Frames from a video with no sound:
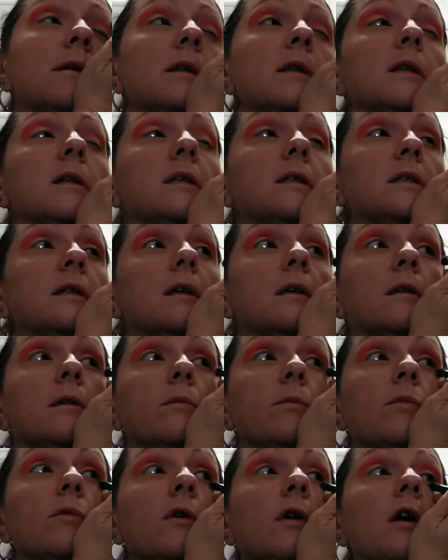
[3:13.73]
at least on
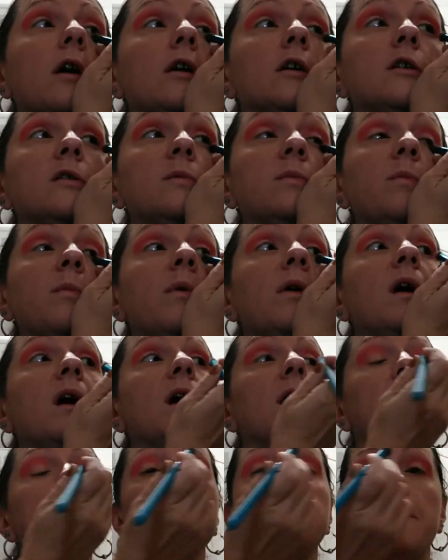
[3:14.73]
the brush,
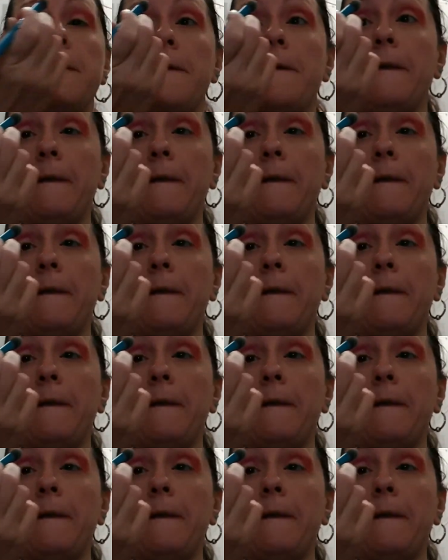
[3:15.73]
but